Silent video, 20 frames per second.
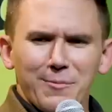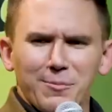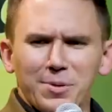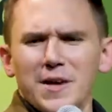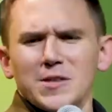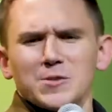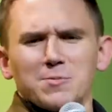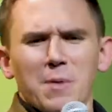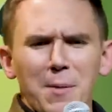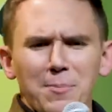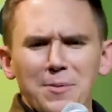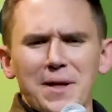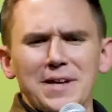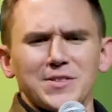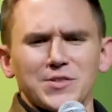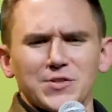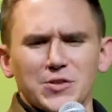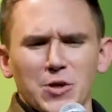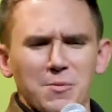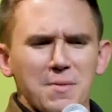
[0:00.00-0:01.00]
Plus, my
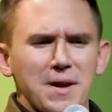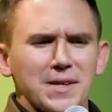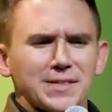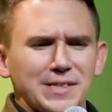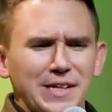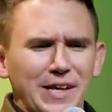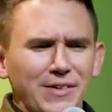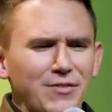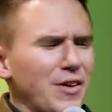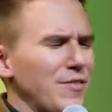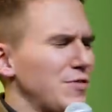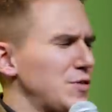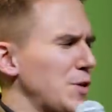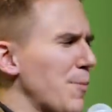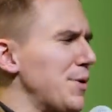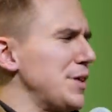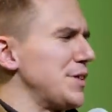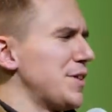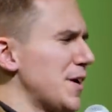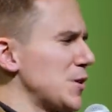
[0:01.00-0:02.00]
place is so messy, even if
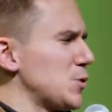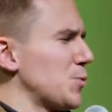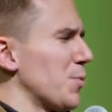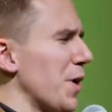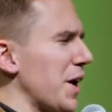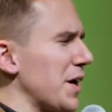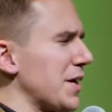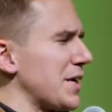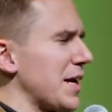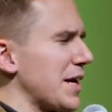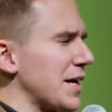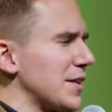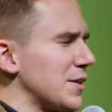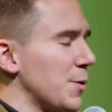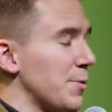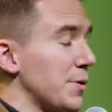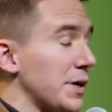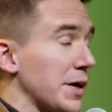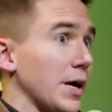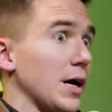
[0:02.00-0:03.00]
somebody does break in,
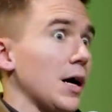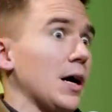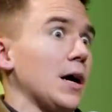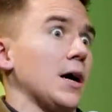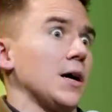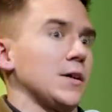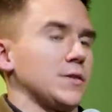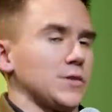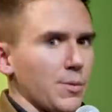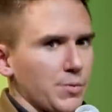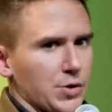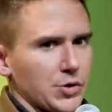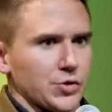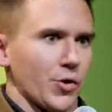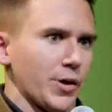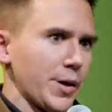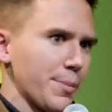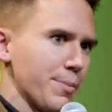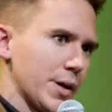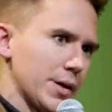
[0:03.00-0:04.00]
they'll be like, ah, somebody's
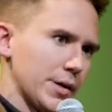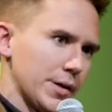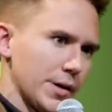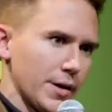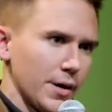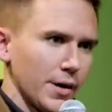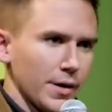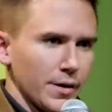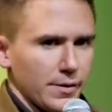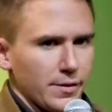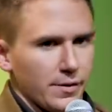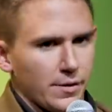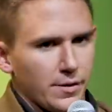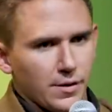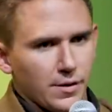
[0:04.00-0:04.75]
already been here.